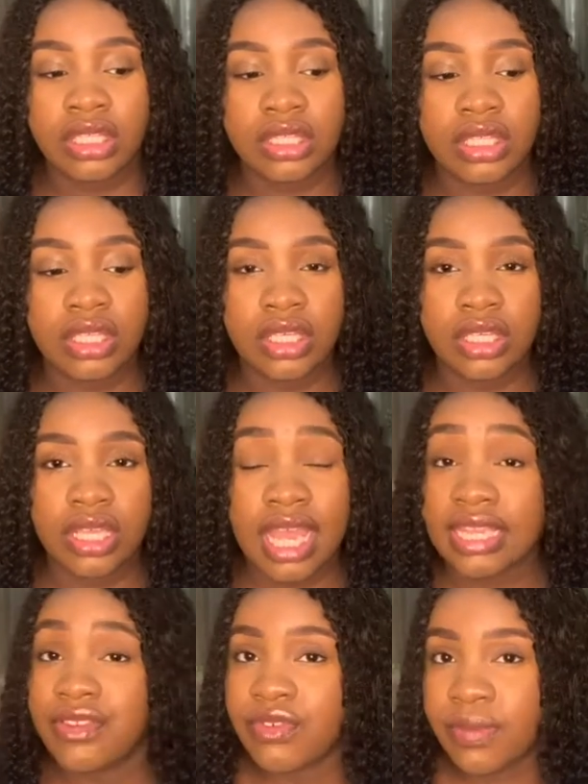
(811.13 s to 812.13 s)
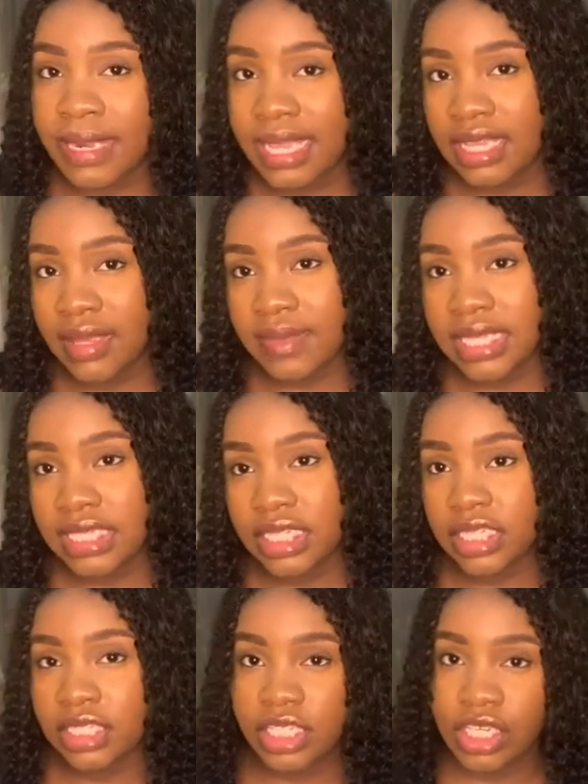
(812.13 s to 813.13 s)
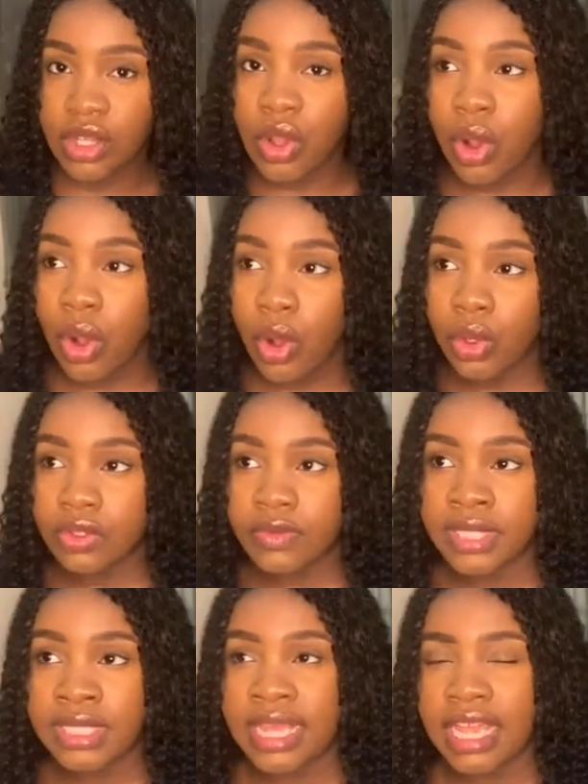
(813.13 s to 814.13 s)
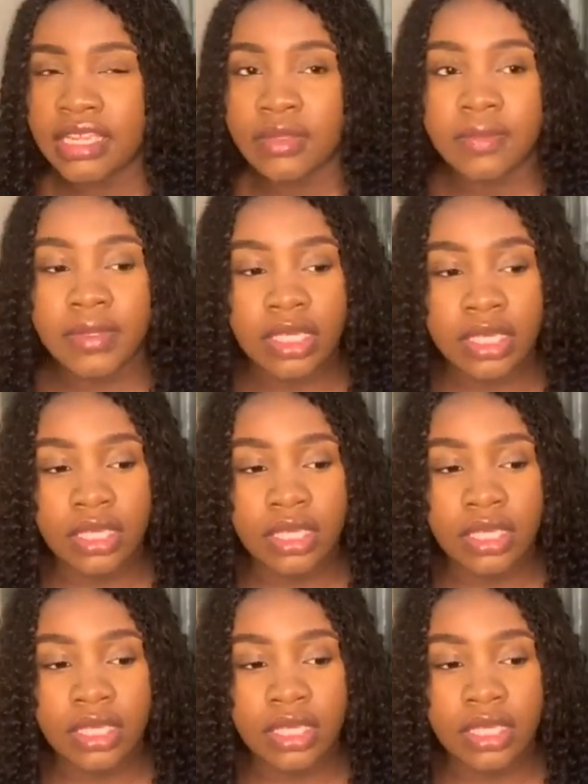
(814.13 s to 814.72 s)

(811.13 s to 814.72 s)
I didn't reply that message. He called me, I didn't pick.